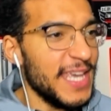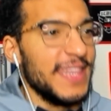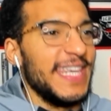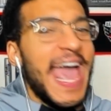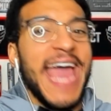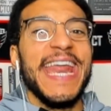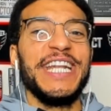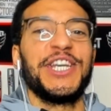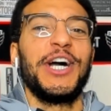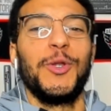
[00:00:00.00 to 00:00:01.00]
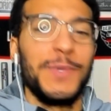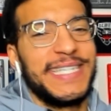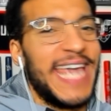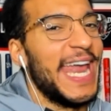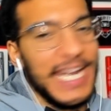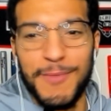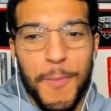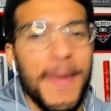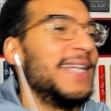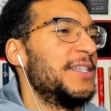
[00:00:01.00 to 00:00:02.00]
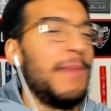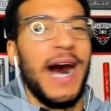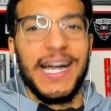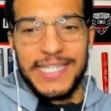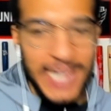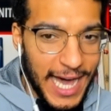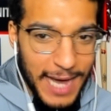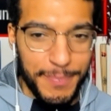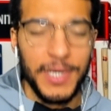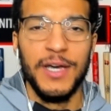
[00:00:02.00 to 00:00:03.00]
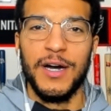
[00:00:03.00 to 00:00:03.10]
The NHL was gaining momentum on top